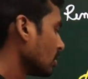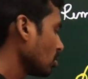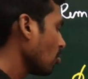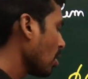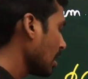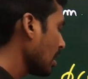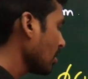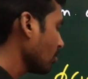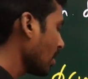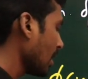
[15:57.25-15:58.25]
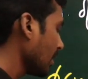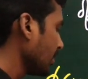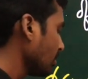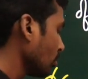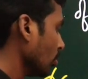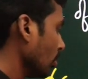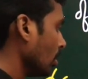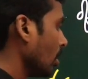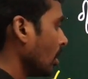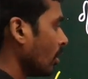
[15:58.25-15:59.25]
So 101 into
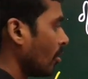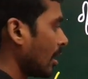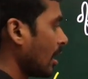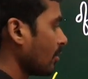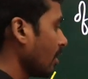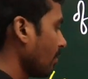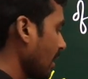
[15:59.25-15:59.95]
101